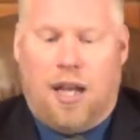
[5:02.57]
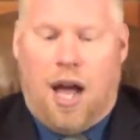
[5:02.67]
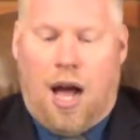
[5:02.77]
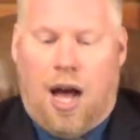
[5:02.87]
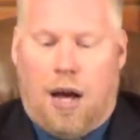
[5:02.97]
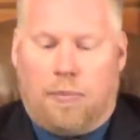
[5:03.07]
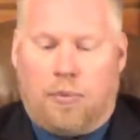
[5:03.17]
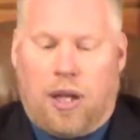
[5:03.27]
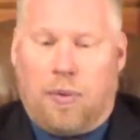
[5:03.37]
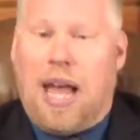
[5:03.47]

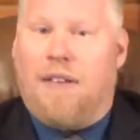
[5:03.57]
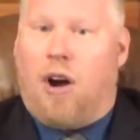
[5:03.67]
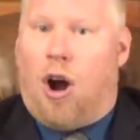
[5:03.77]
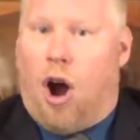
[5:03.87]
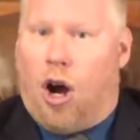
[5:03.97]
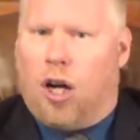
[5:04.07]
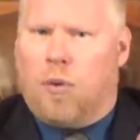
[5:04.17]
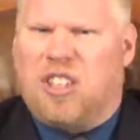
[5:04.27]
Then we have our heart,